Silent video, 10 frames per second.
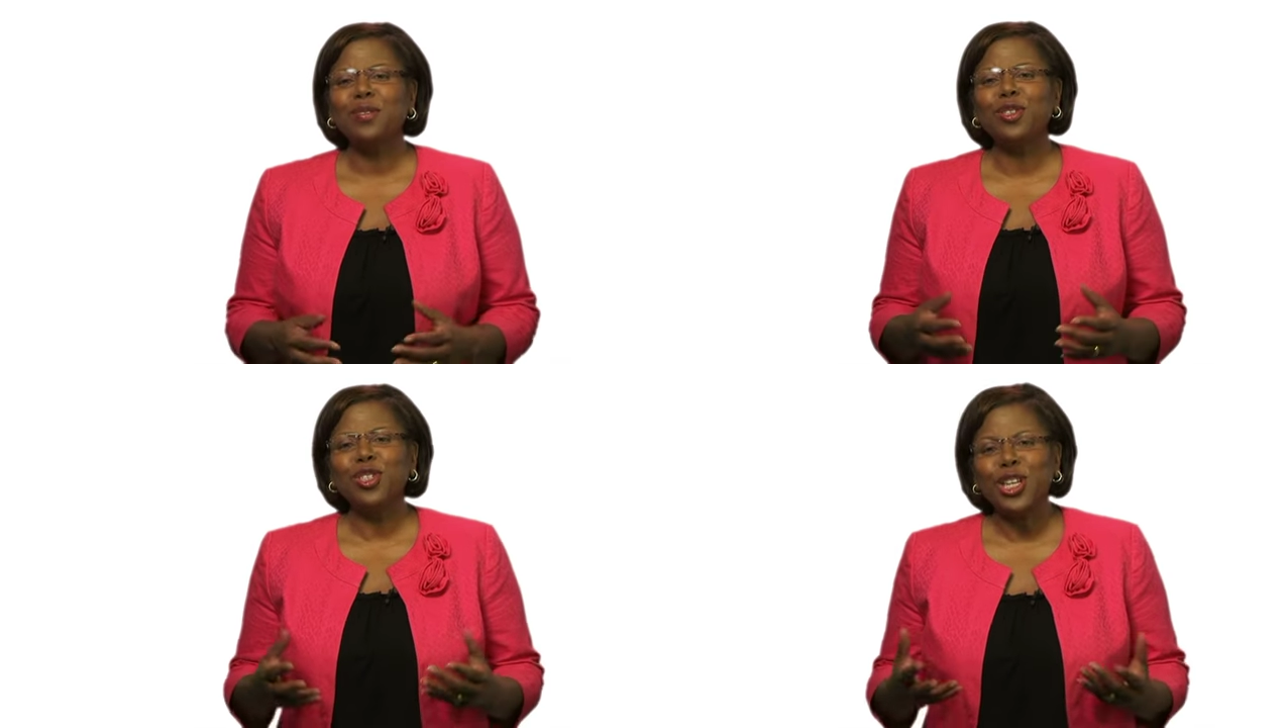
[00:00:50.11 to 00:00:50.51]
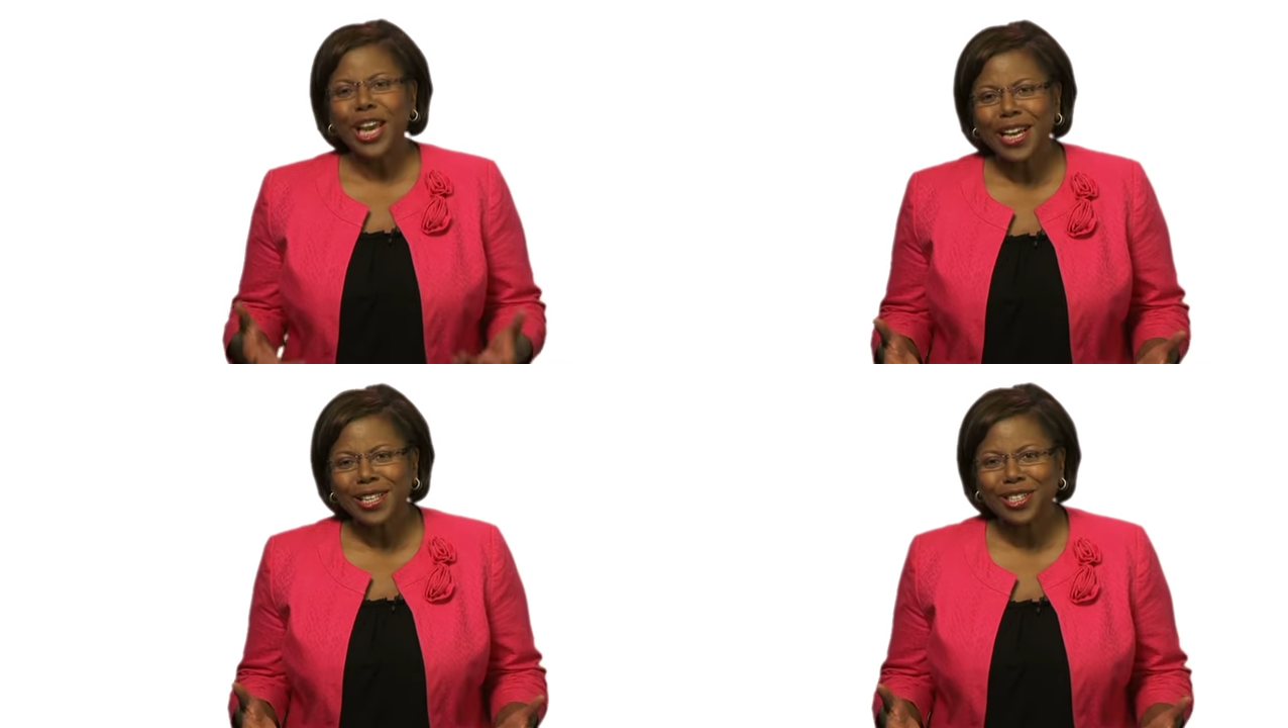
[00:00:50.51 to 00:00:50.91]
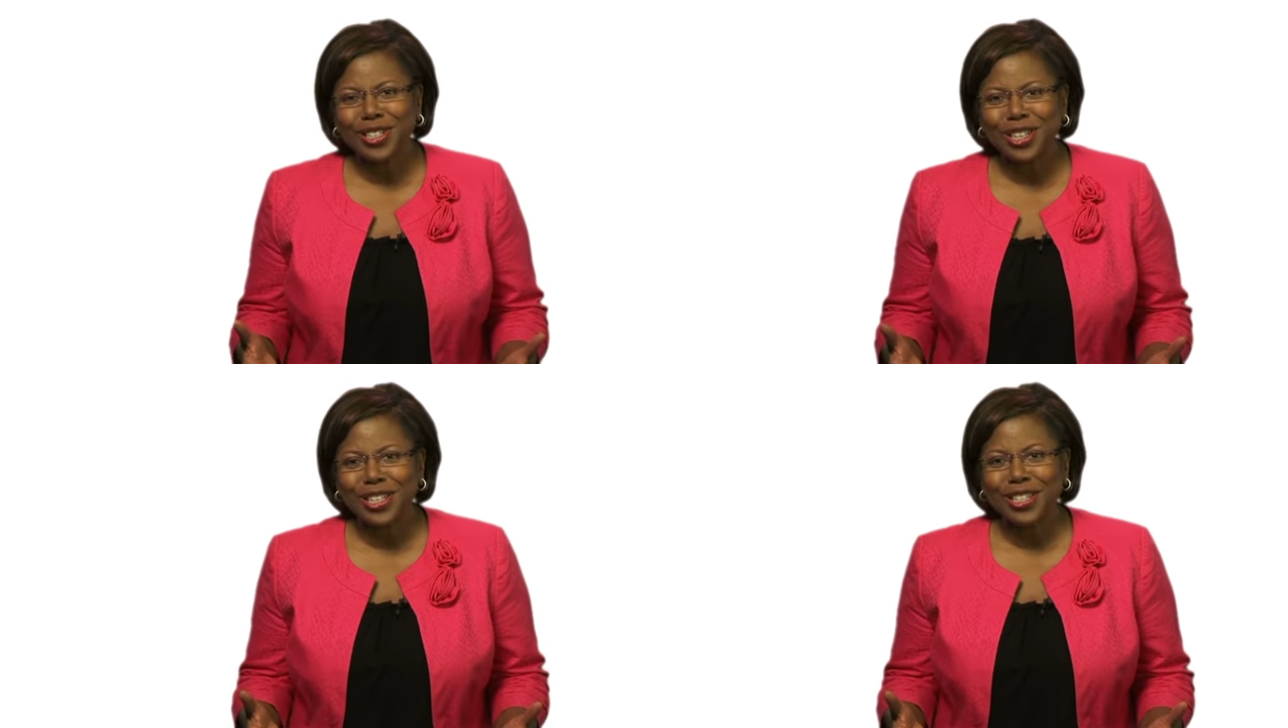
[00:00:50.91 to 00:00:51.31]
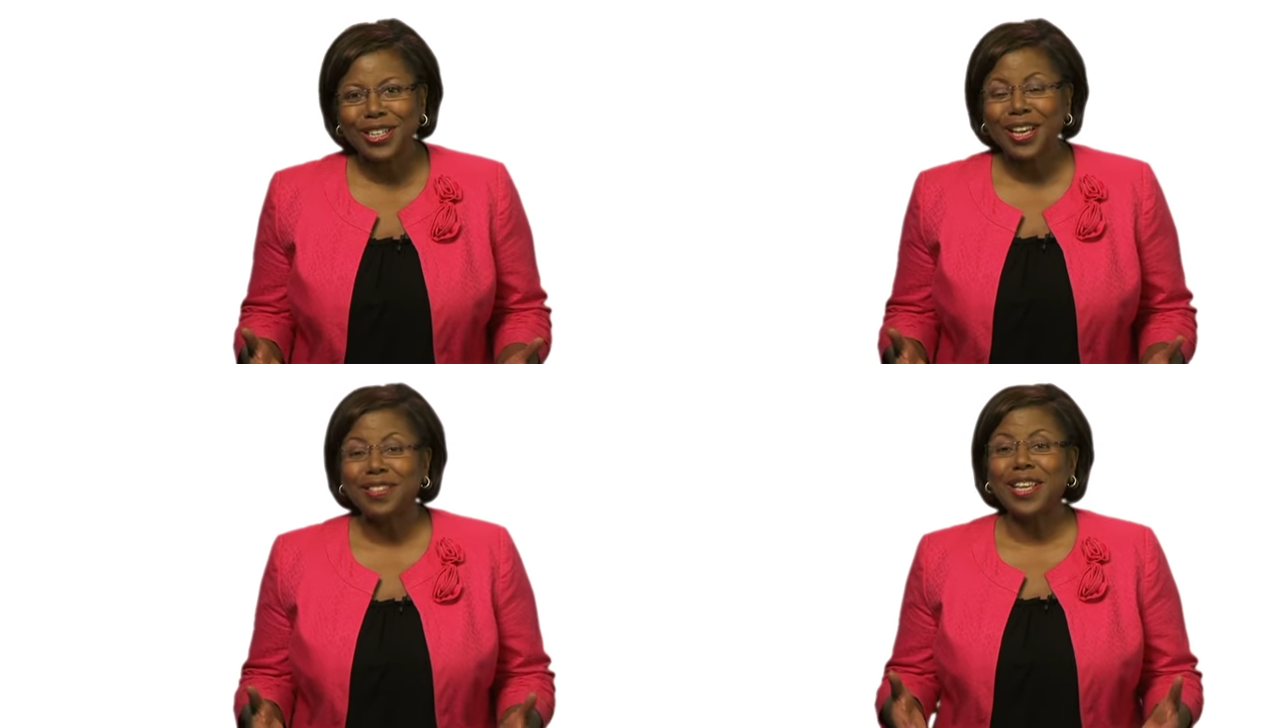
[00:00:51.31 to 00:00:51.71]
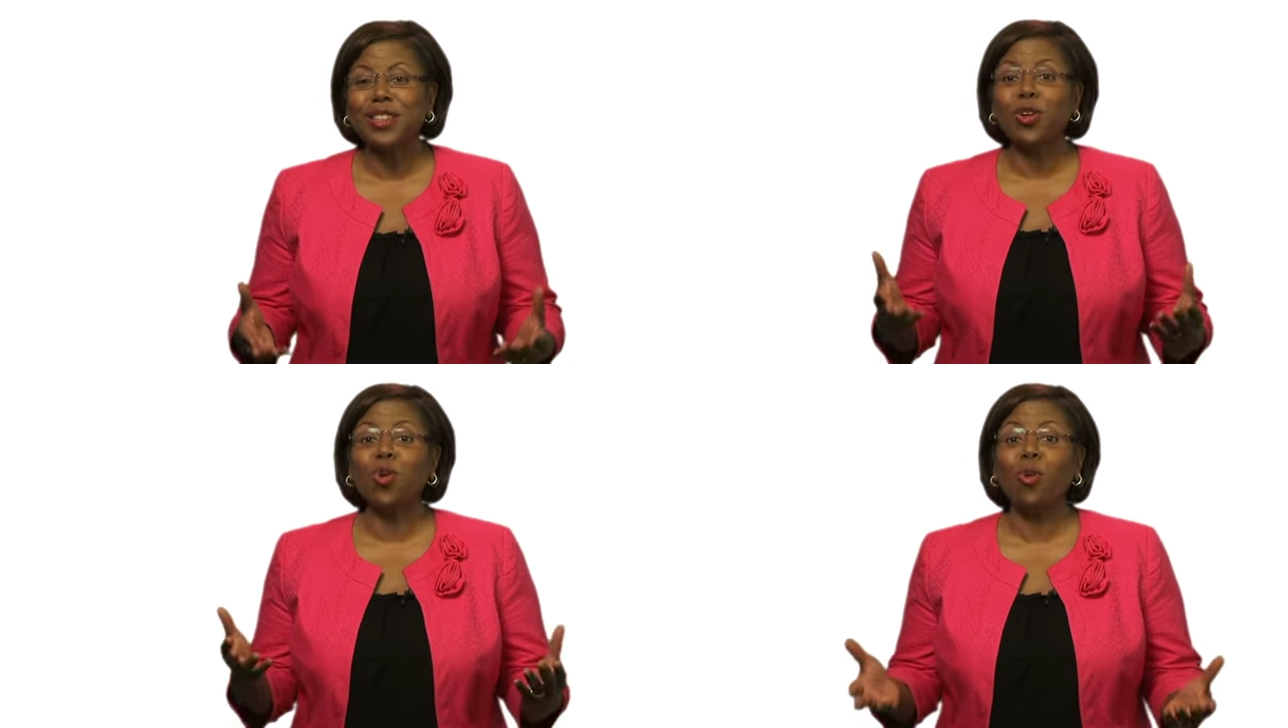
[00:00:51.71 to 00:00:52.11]
The challenge is
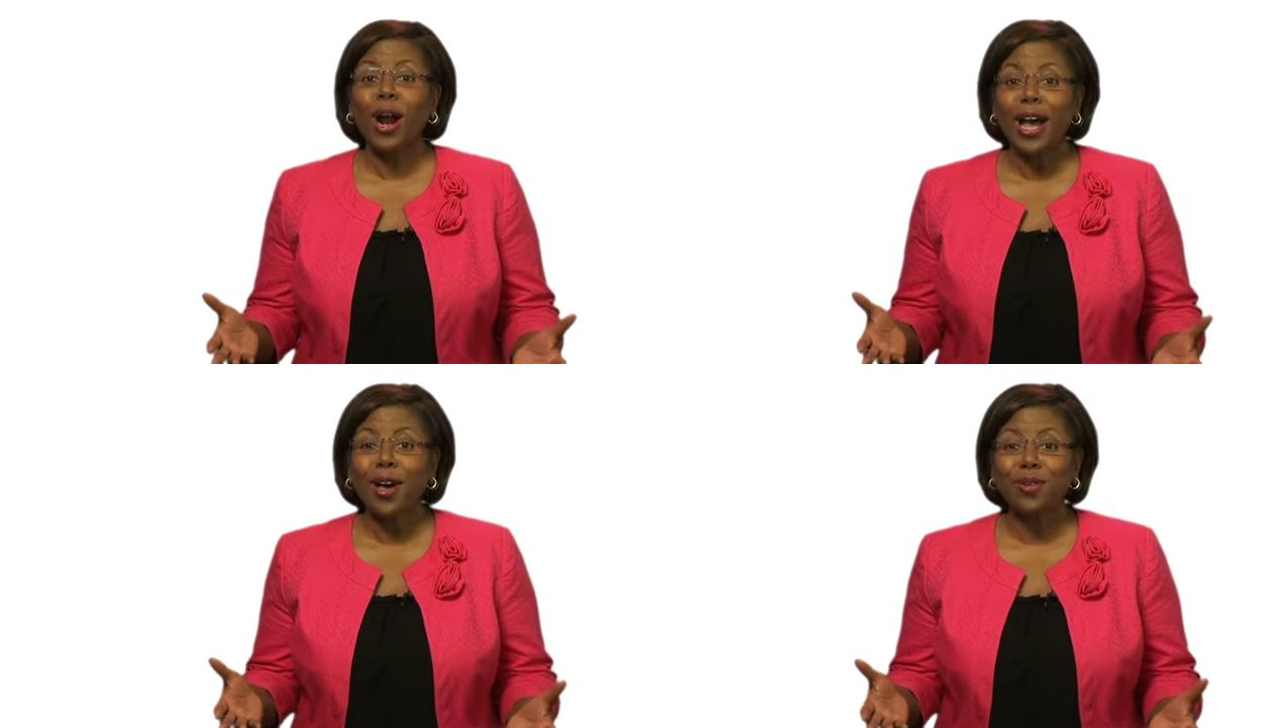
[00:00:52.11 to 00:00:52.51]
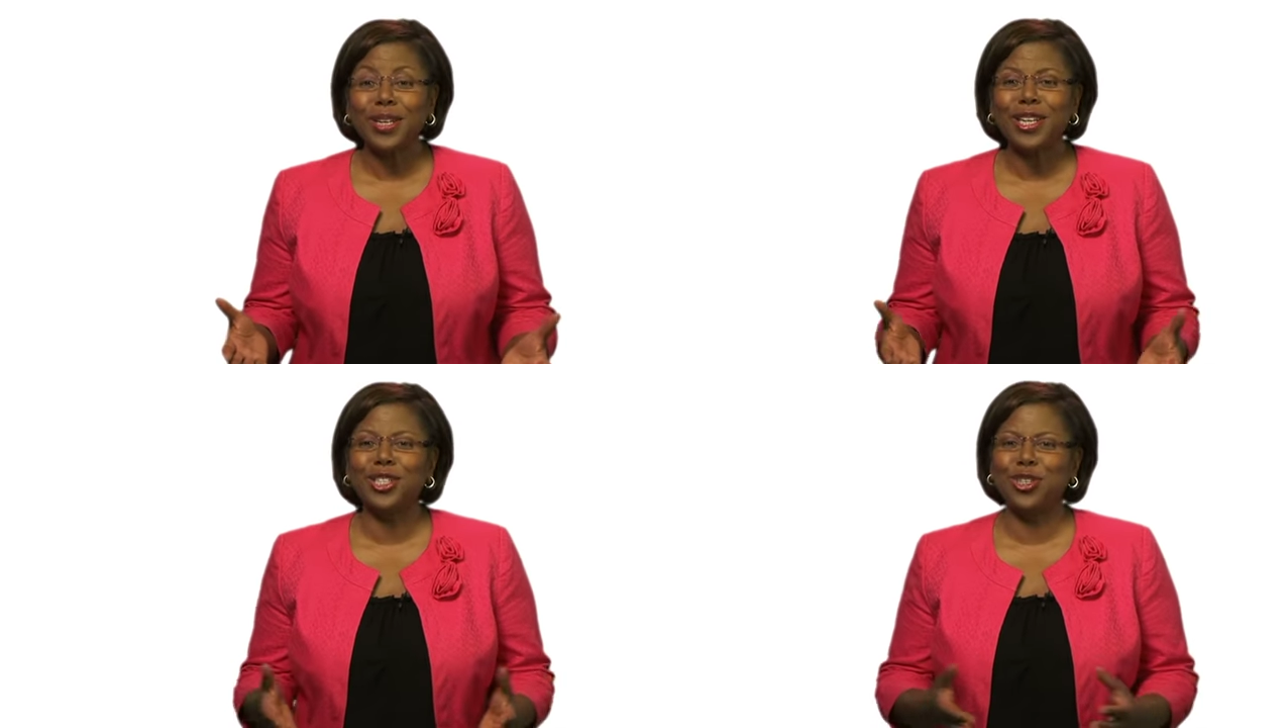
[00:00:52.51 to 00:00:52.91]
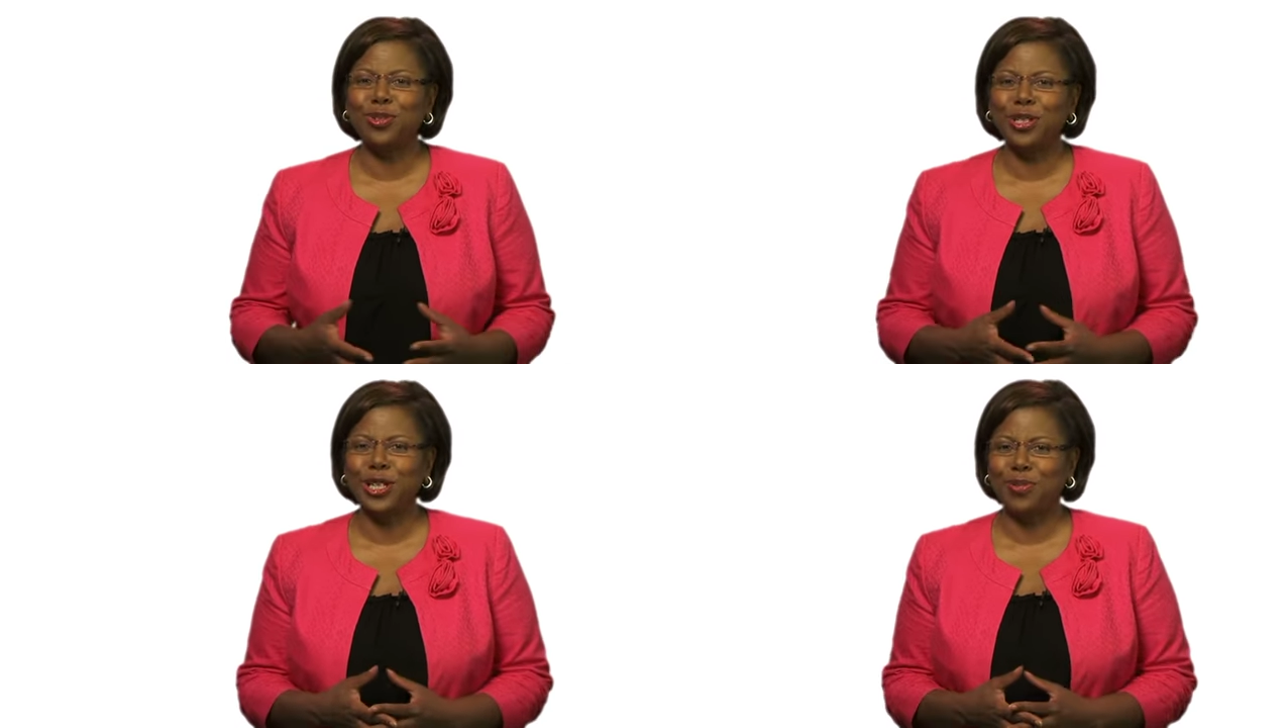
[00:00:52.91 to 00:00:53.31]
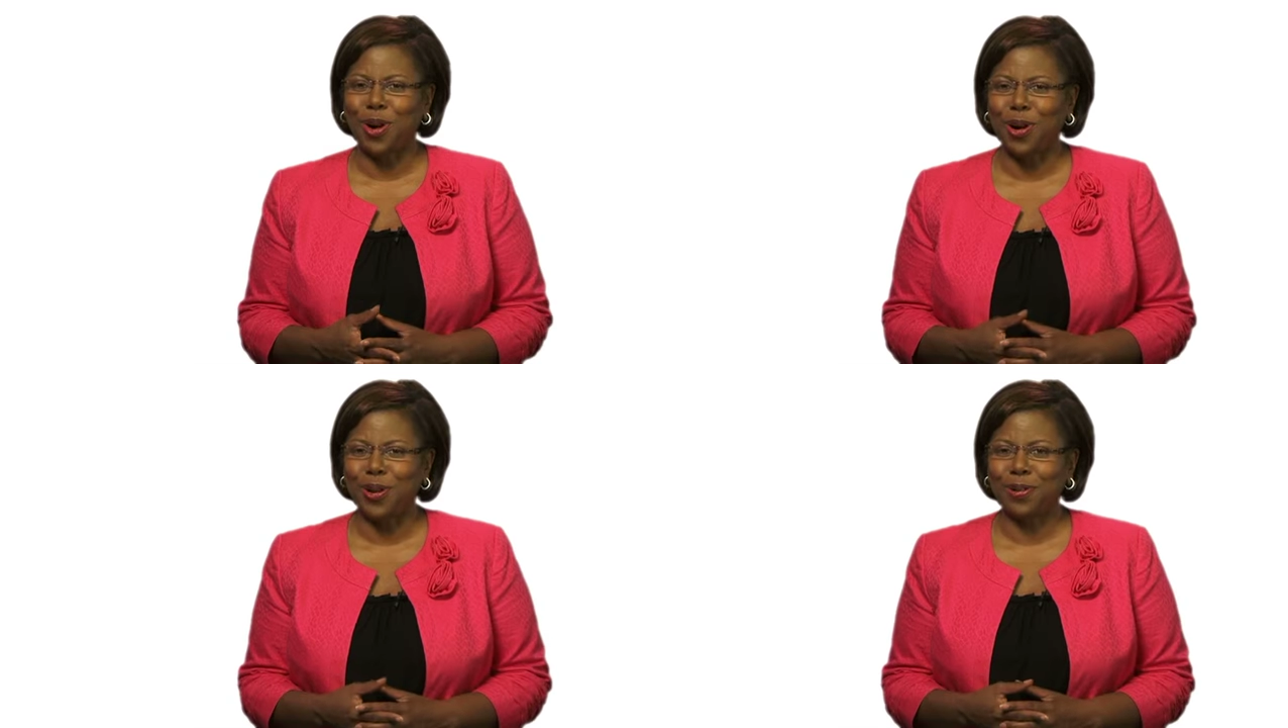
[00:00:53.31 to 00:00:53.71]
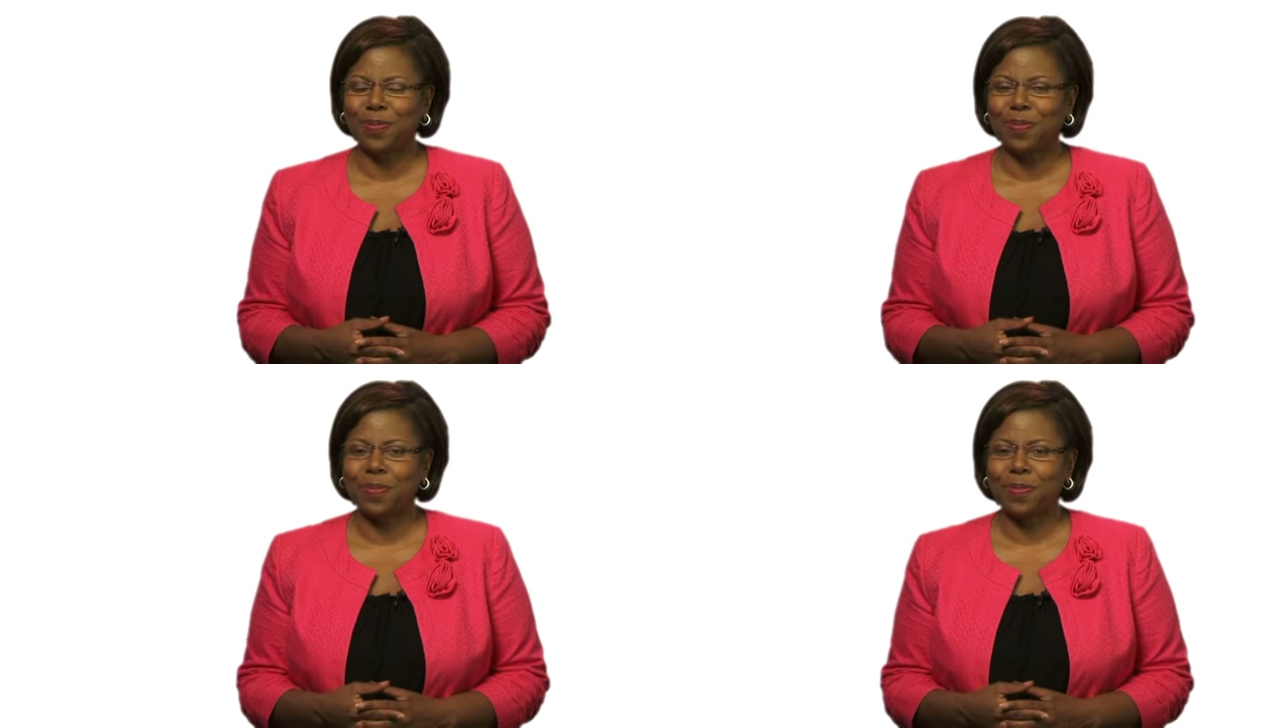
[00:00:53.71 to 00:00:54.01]
that the crowd is usually wrong.